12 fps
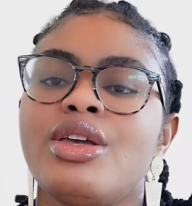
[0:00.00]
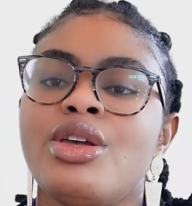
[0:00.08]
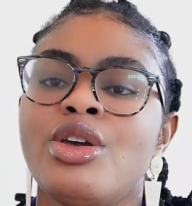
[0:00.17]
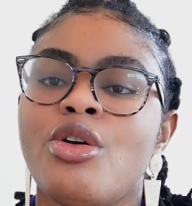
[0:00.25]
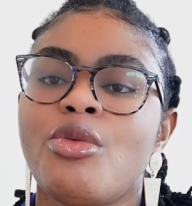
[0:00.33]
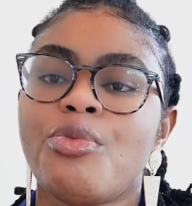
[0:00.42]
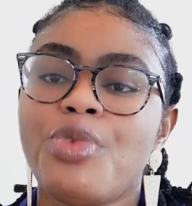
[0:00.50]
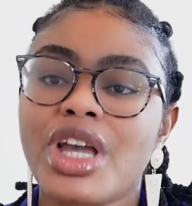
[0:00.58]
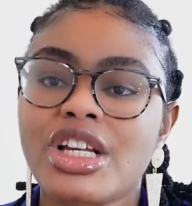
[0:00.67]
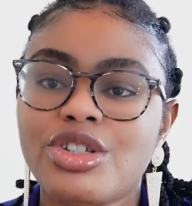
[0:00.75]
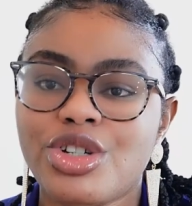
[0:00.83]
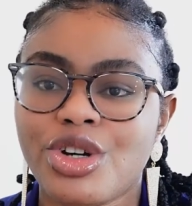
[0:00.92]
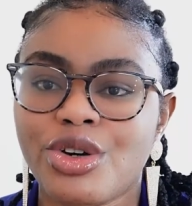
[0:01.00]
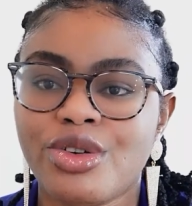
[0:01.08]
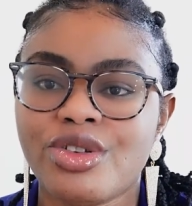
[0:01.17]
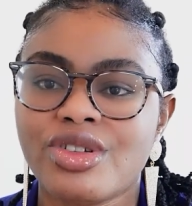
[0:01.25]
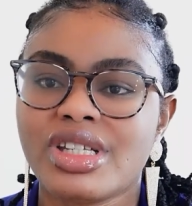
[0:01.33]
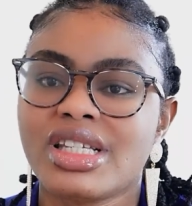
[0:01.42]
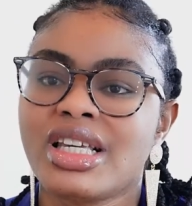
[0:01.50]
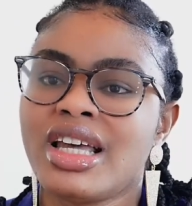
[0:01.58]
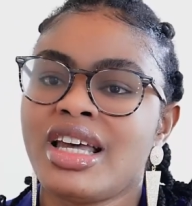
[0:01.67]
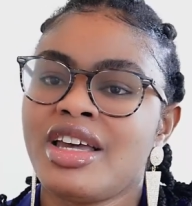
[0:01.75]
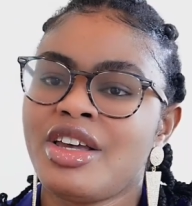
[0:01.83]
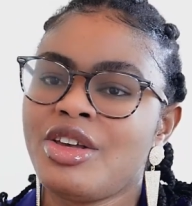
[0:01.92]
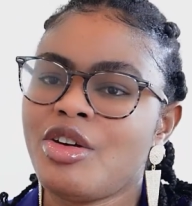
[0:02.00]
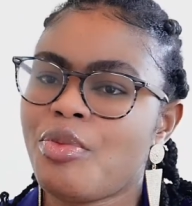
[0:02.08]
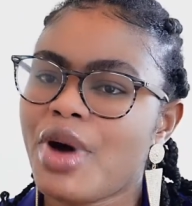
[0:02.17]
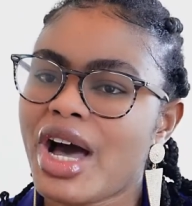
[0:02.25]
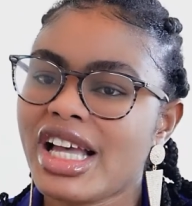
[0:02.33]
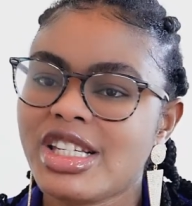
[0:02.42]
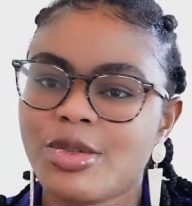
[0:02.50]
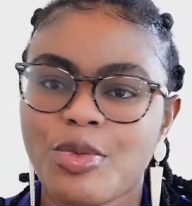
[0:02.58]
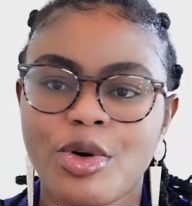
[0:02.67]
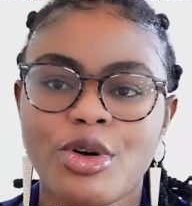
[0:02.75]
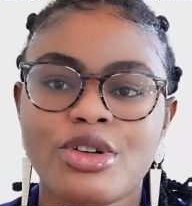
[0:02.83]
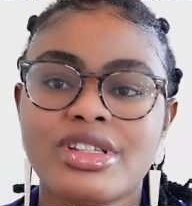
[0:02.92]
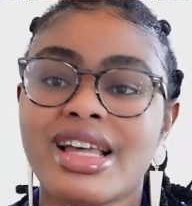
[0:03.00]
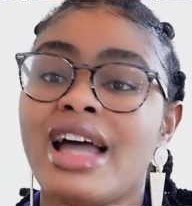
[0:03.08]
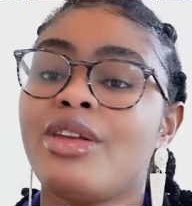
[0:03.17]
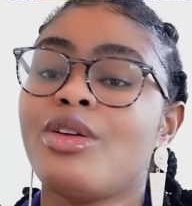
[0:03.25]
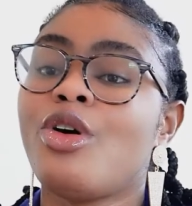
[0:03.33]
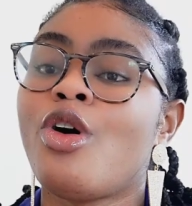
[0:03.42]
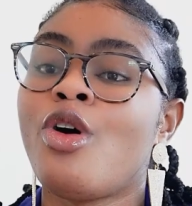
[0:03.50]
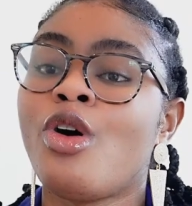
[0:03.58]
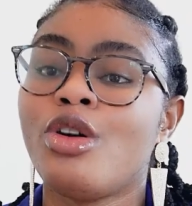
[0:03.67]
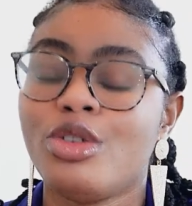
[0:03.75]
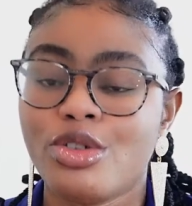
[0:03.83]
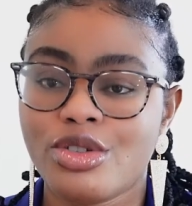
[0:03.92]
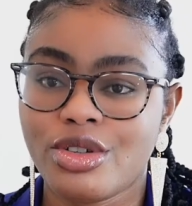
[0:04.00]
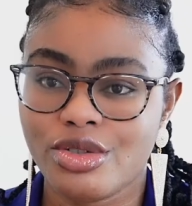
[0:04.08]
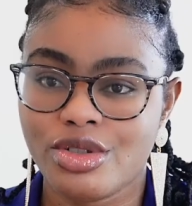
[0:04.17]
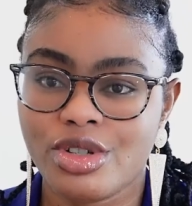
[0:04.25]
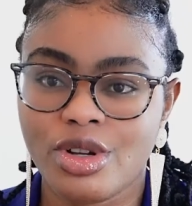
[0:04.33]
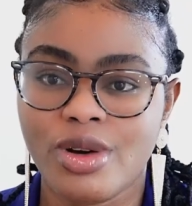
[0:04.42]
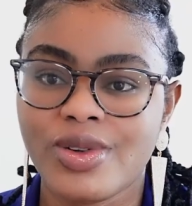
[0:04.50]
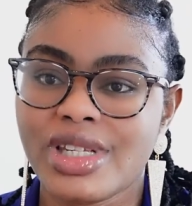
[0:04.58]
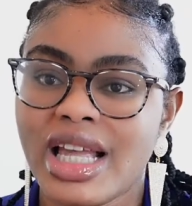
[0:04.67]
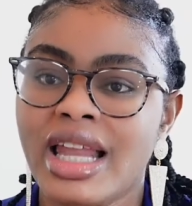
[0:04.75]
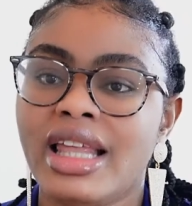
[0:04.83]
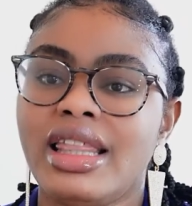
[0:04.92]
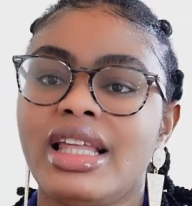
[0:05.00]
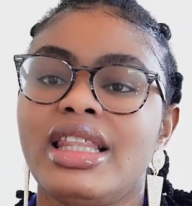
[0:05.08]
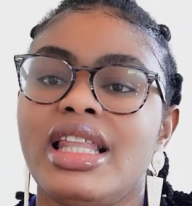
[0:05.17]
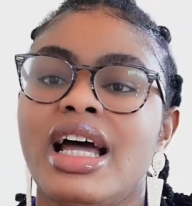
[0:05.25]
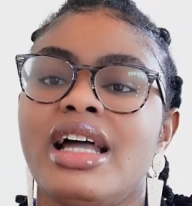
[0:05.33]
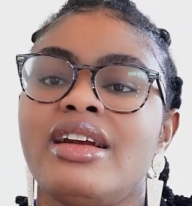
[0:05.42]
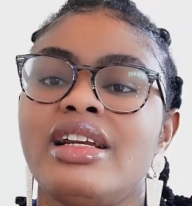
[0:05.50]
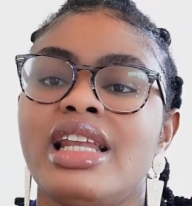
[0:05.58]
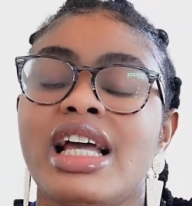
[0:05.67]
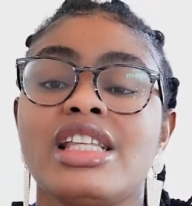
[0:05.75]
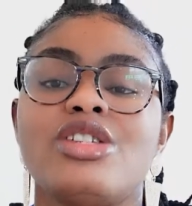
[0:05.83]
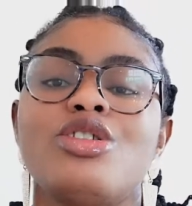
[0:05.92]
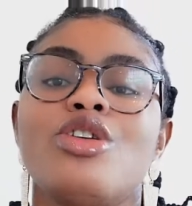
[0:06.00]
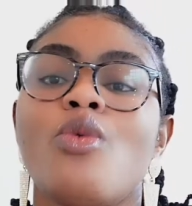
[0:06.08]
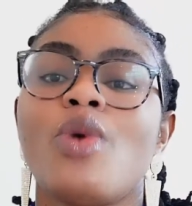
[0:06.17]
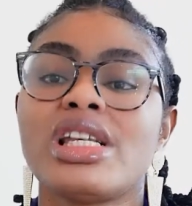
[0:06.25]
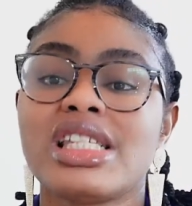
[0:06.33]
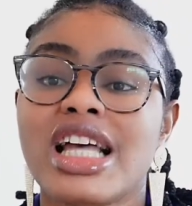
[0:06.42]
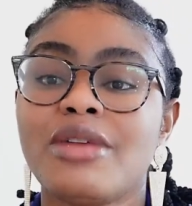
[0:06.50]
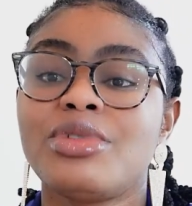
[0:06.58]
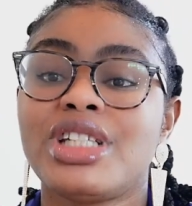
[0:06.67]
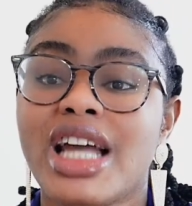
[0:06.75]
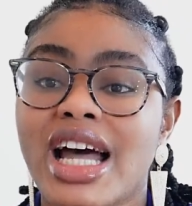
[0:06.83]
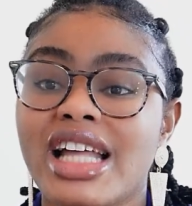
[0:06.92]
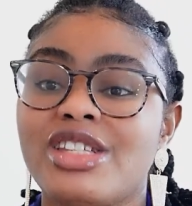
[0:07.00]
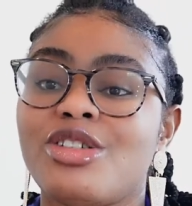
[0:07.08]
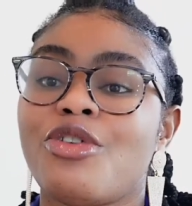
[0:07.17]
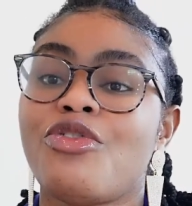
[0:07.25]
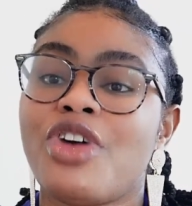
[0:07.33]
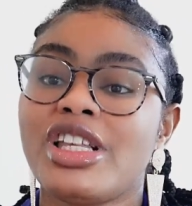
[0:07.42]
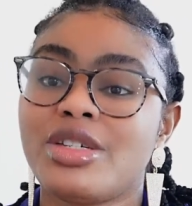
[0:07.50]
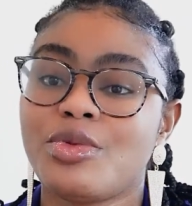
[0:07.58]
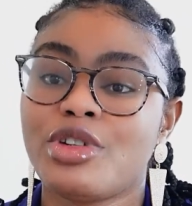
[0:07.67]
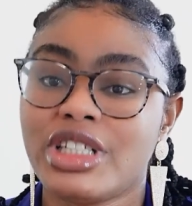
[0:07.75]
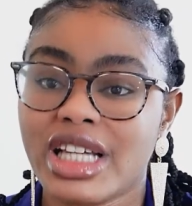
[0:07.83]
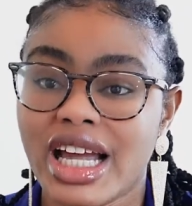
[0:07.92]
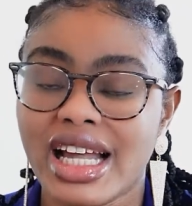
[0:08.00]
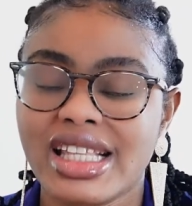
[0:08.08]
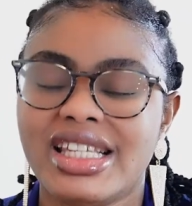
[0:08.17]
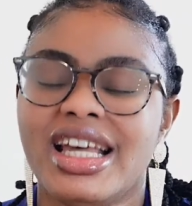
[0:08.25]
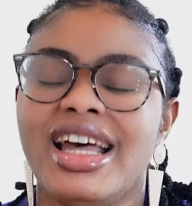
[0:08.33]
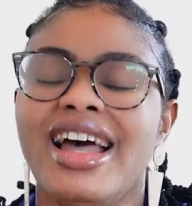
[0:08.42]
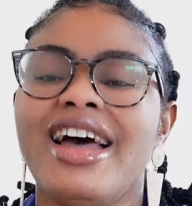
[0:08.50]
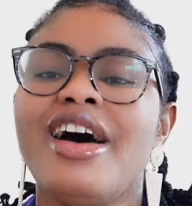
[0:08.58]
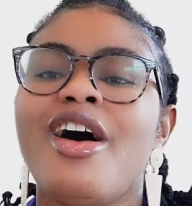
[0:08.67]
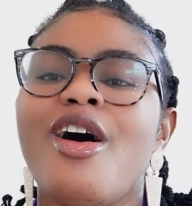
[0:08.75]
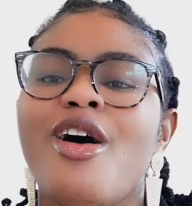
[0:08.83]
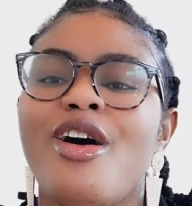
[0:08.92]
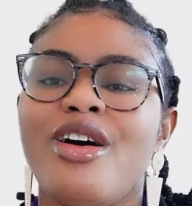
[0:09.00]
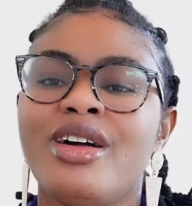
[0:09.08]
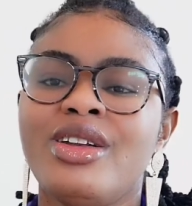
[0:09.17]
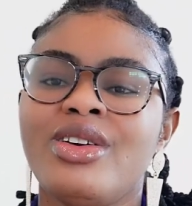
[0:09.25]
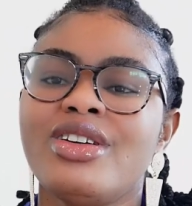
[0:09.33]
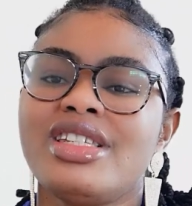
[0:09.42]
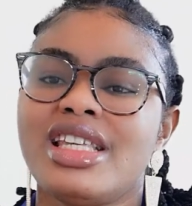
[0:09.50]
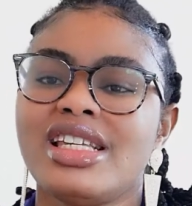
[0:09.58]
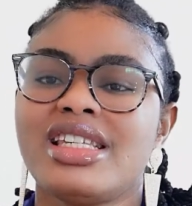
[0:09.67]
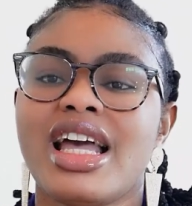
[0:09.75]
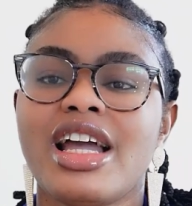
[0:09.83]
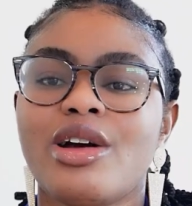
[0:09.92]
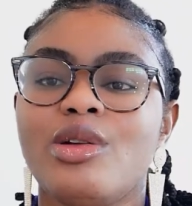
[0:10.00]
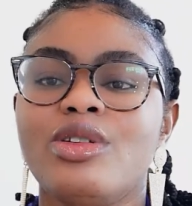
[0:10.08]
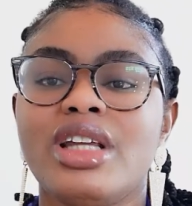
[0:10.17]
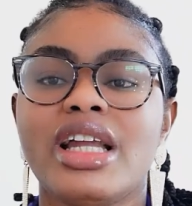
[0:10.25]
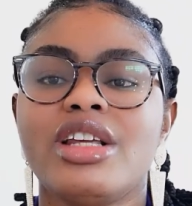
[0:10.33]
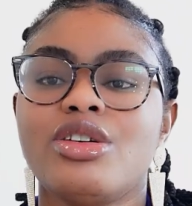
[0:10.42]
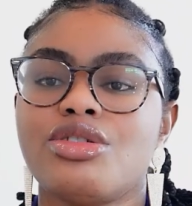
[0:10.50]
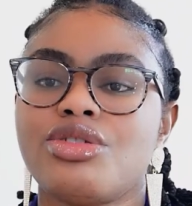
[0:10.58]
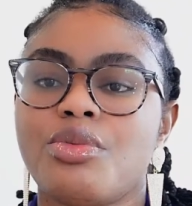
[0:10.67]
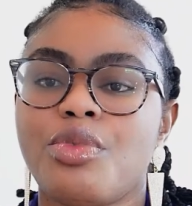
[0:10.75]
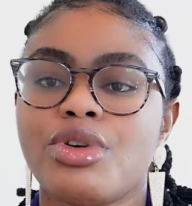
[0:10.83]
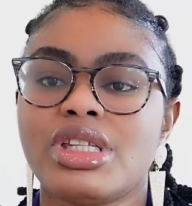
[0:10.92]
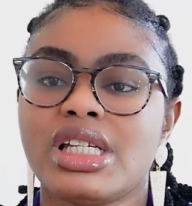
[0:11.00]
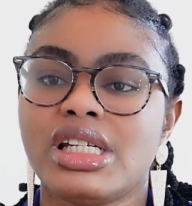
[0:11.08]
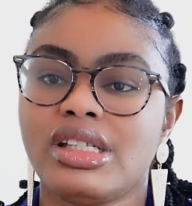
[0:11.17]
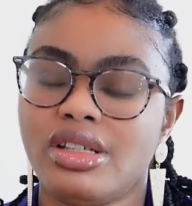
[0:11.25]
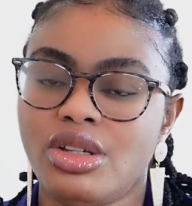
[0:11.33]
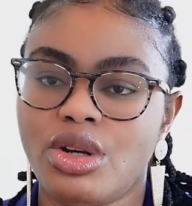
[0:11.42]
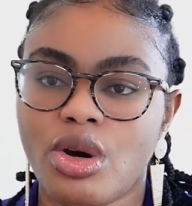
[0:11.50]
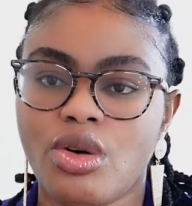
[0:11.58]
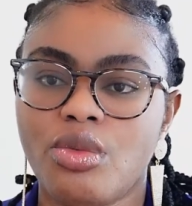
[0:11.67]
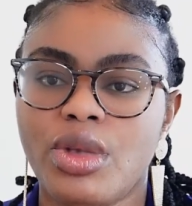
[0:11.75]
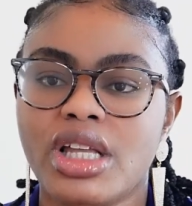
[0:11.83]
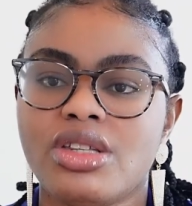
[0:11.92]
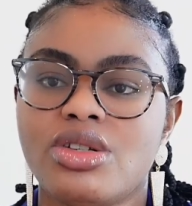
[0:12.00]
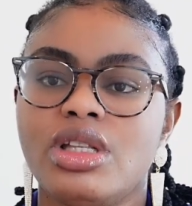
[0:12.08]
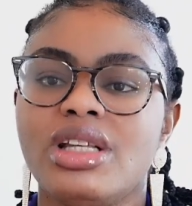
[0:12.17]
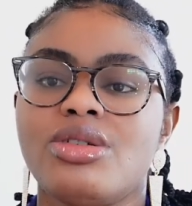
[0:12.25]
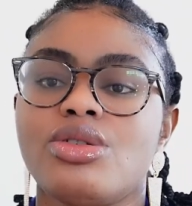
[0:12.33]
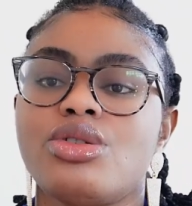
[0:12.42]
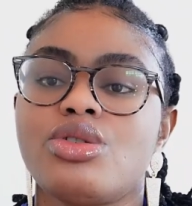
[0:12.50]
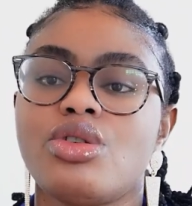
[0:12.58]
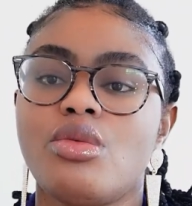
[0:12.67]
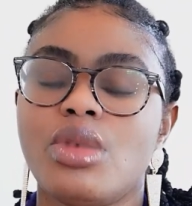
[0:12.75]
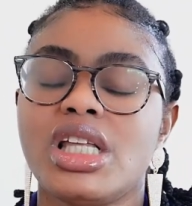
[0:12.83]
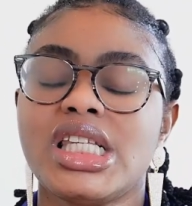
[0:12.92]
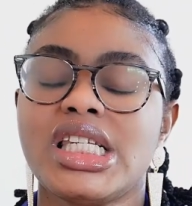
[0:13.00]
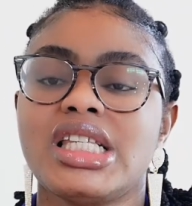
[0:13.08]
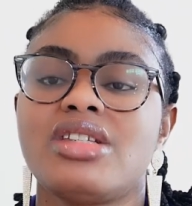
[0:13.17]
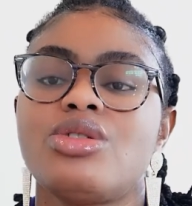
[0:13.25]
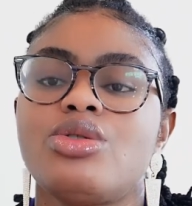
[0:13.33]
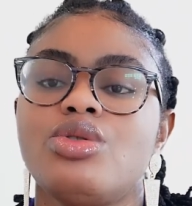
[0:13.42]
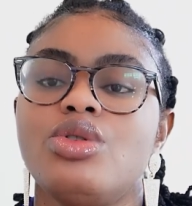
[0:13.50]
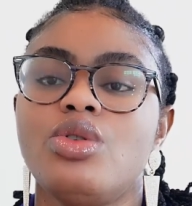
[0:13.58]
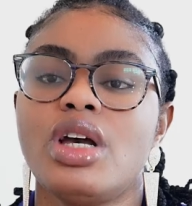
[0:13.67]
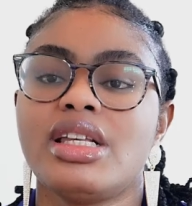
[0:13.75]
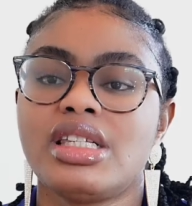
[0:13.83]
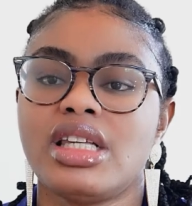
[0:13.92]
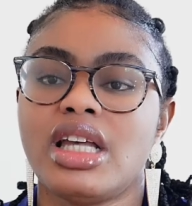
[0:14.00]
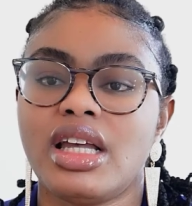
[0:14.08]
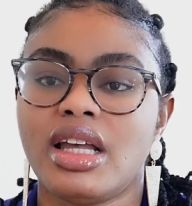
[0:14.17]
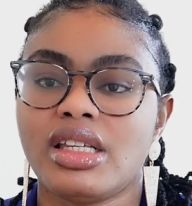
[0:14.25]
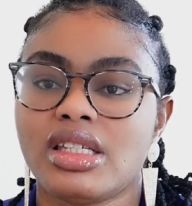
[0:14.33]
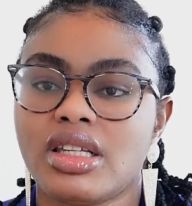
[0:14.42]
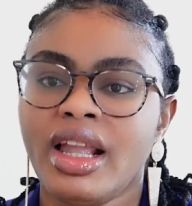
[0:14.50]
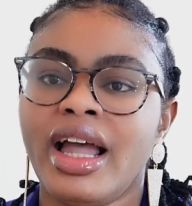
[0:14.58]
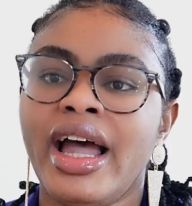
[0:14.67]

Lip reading: your pictures, your passport, and all those good stuff. Anything that relates to your WhatsApp chat, your Facebook chat, all those things are included in your supporting documents. You need to submit it to USCIS.